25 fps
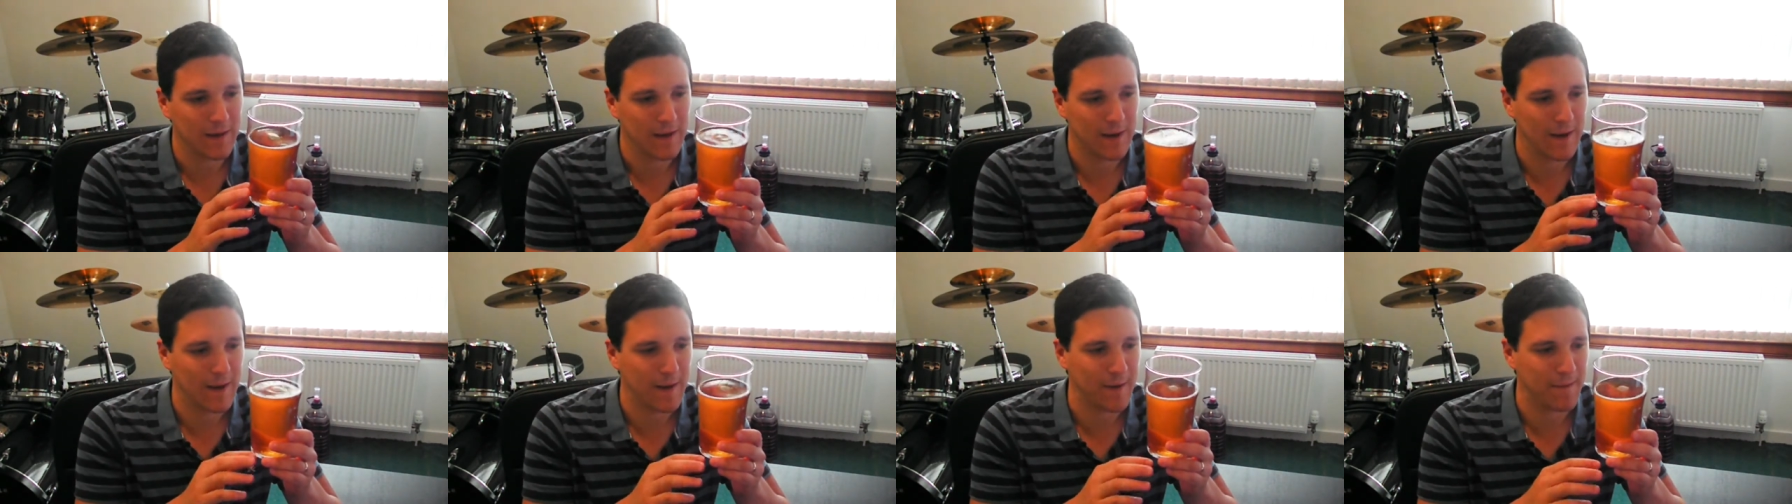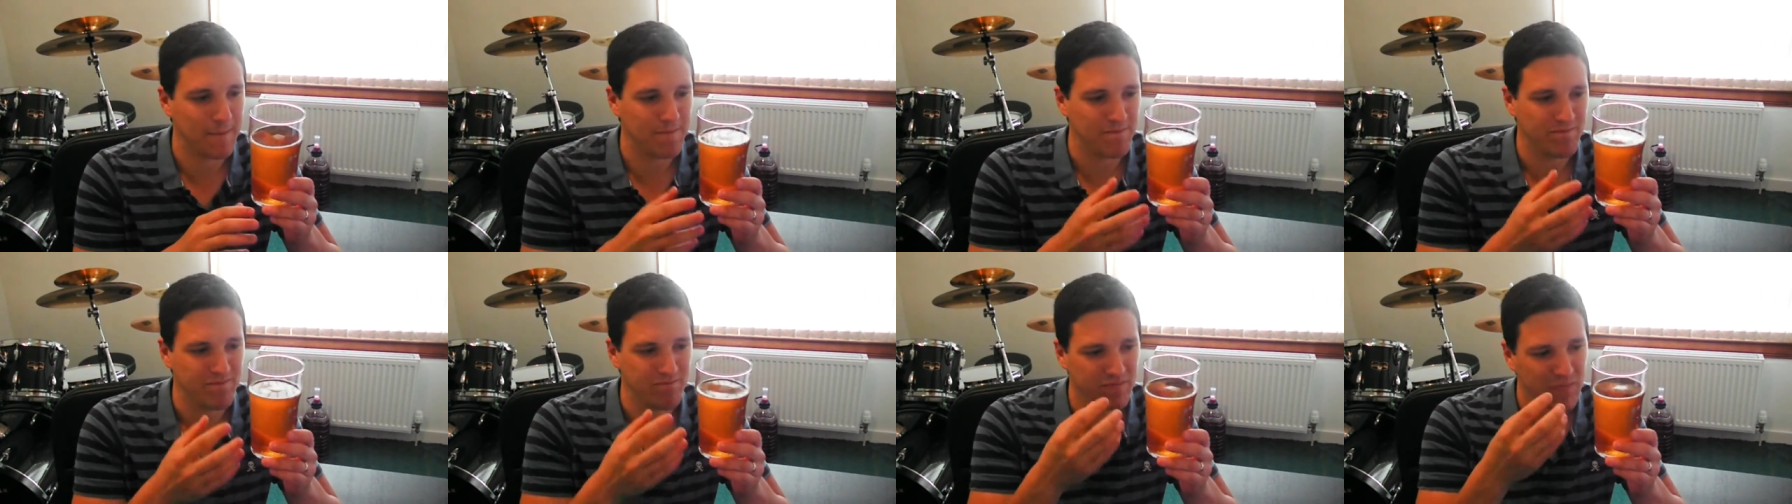
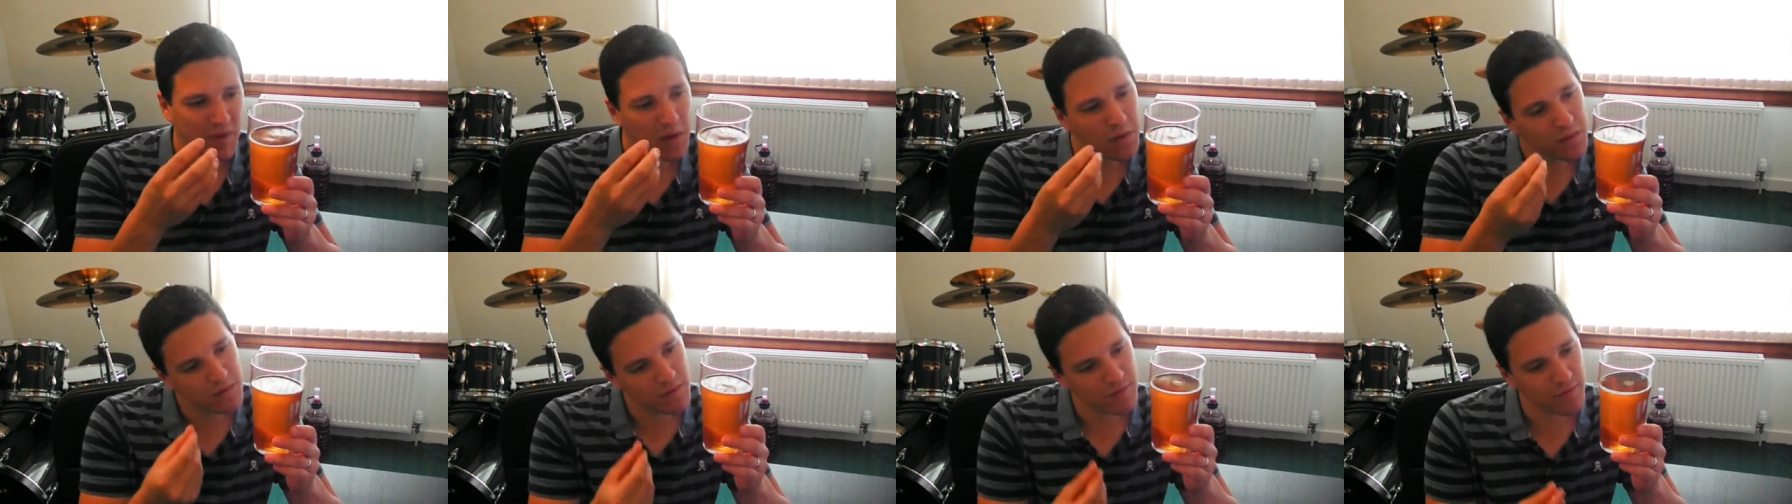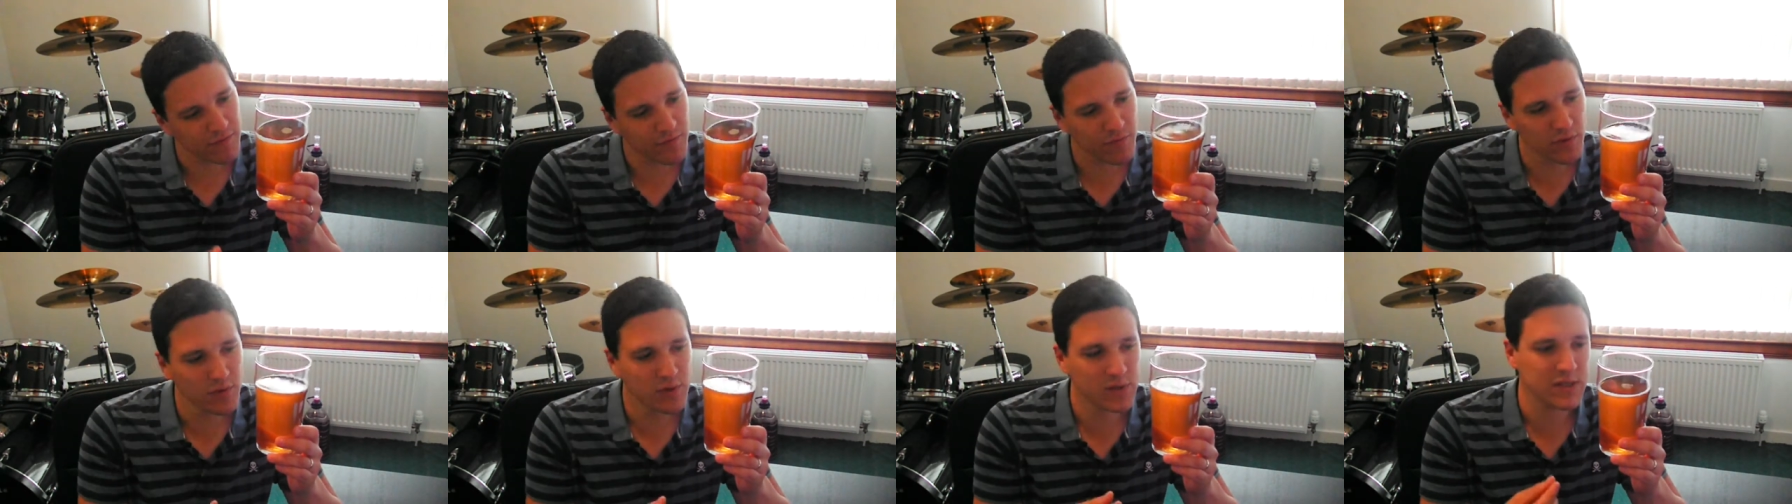the
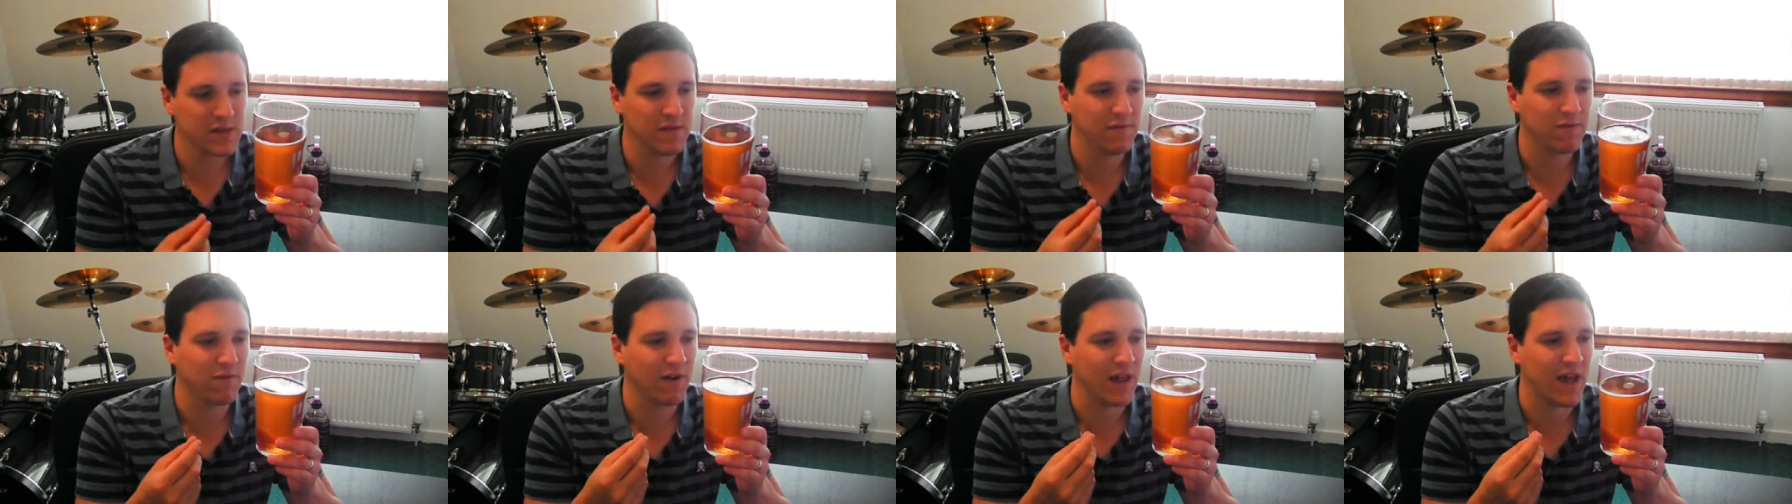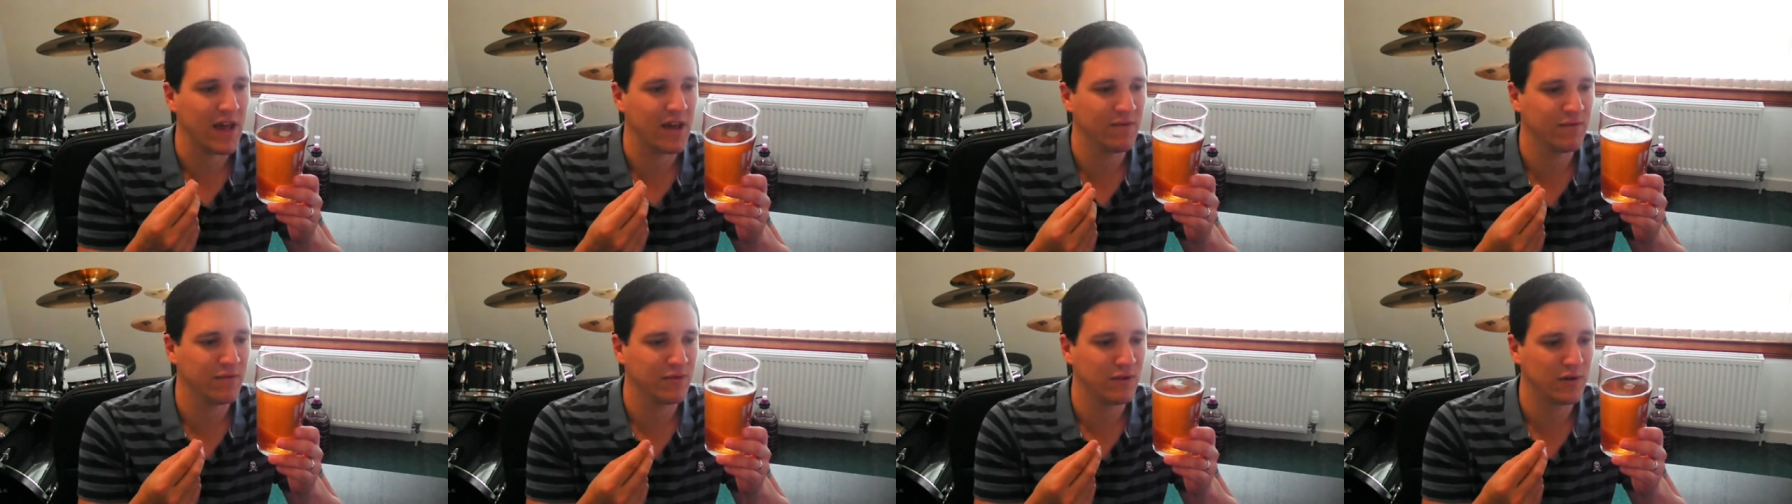fruity
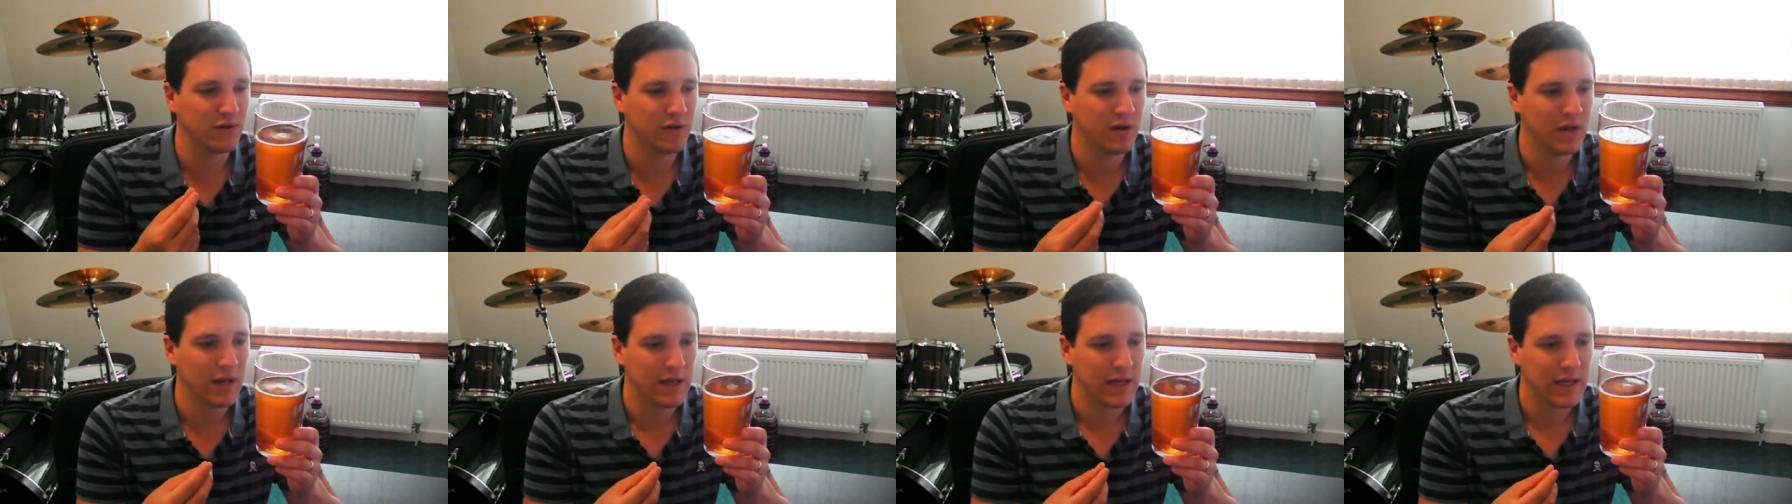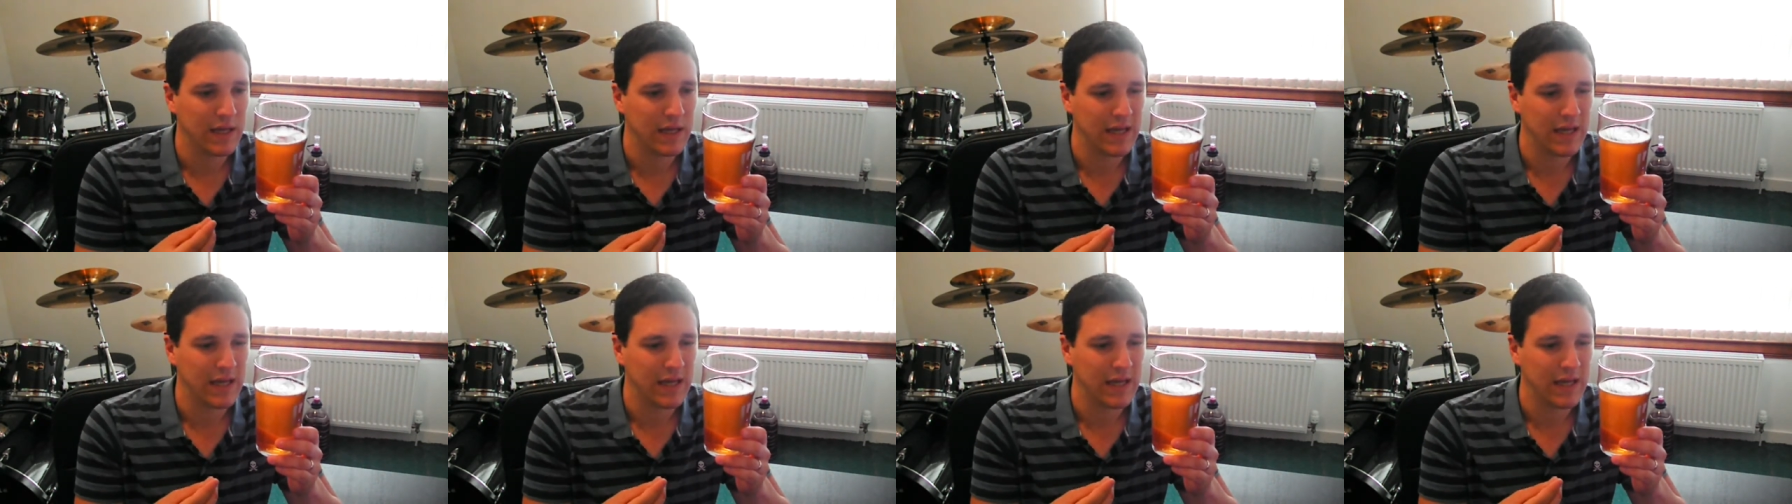flavor.